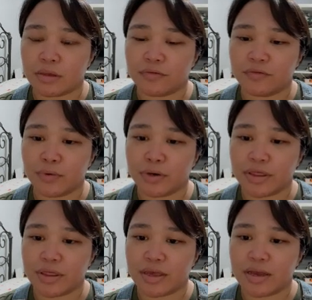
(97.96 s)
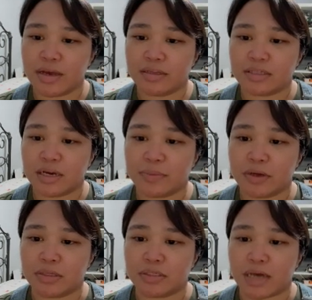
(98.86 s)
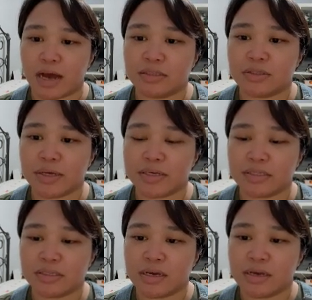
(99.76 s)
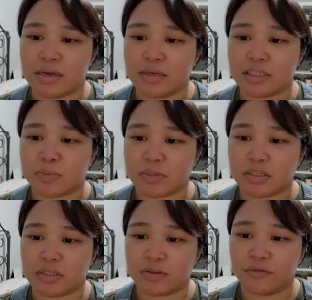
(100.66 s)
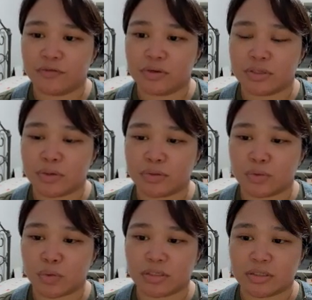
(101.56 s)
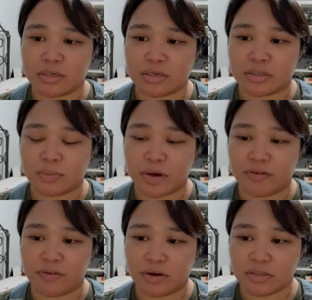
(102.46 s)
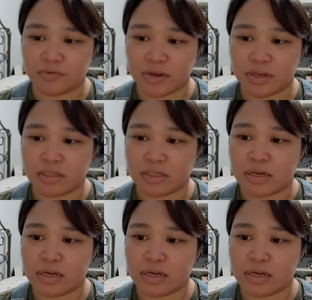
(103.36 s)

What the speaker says: Fourth, an enzyme called aldolase splits fructose 1,6-biphosphate